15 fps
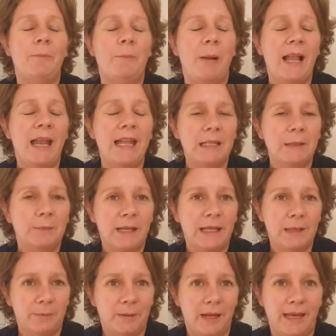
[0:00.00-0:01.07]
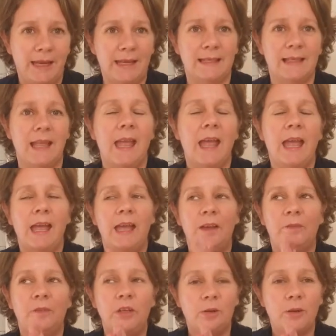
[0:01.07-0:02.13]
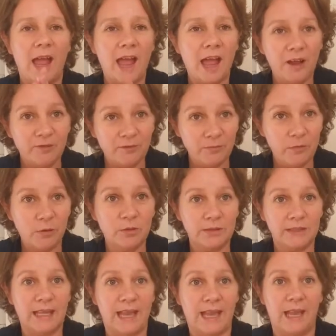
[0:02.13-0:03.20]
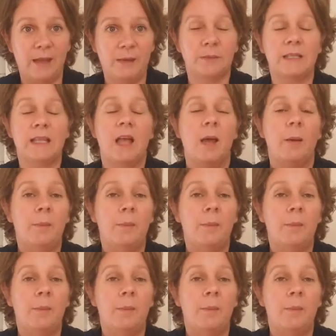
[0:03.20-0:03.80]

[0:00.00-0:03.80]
Please, please, please, if you have more tips,